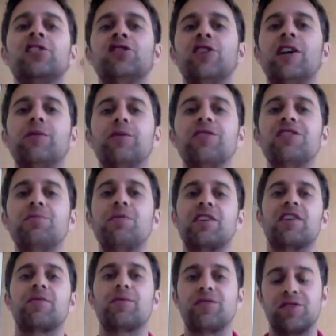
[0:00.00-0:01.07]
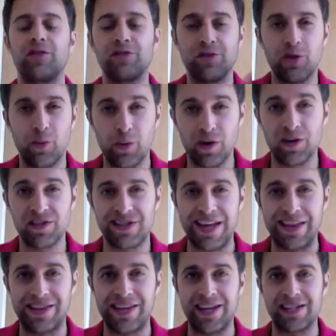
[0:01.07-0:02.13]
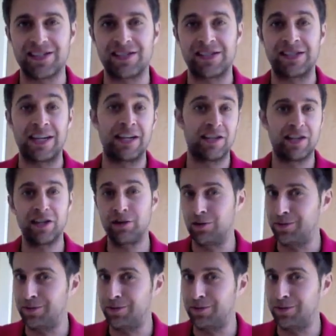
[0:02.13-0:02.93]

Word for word: generally speaking, because those are the words that the S A T,